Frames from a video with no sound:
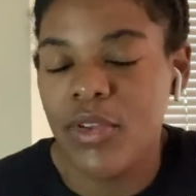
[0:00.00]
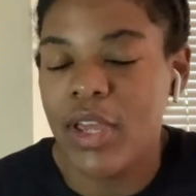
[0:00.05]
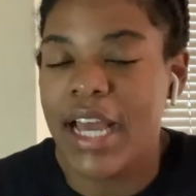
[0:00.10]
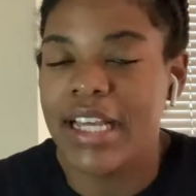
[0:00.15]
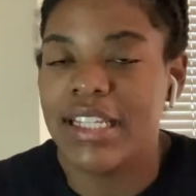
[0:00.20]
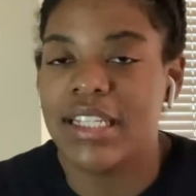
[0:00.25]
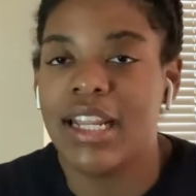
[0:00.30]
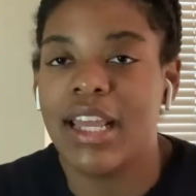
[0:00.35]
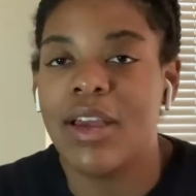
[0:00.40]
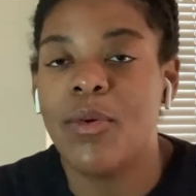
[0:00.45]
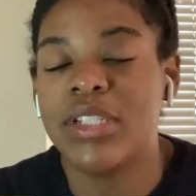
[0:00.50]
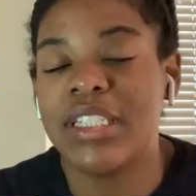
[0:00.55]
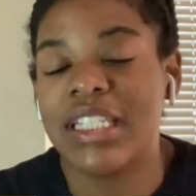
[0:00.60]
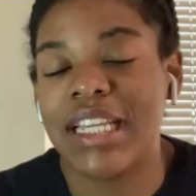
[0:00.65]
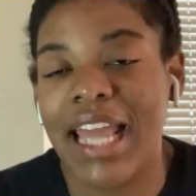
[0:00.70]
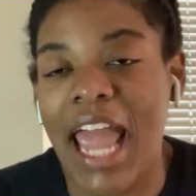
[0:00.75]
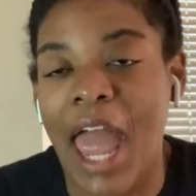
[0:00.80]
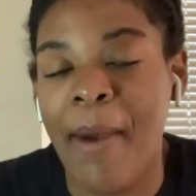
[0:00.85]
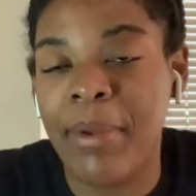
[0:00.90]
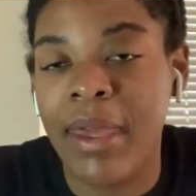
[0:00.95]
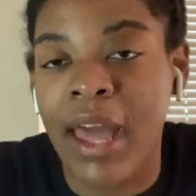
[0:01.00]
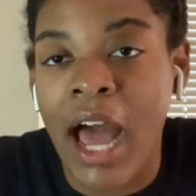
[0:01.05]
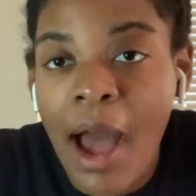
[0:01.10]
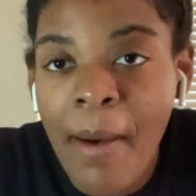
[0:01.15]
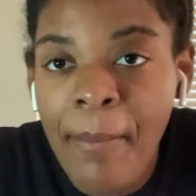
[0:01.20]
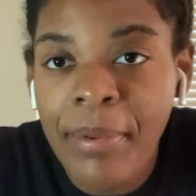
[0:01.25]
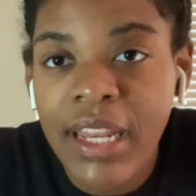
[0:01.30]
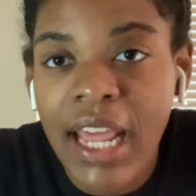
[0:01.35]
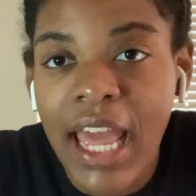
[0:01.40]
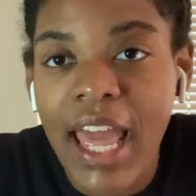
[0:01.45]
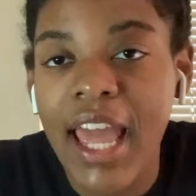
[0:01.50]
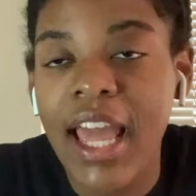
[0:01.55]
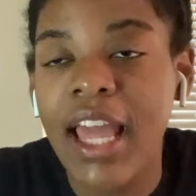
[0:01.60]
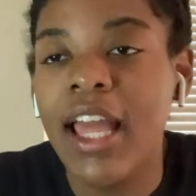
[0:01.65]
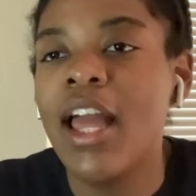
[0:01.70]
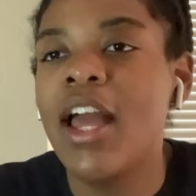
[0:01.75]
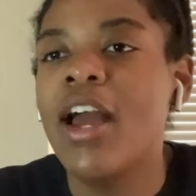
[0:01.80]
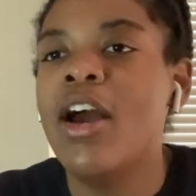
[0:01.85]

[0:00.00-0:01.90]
for you guys today. Once again, happy hump day.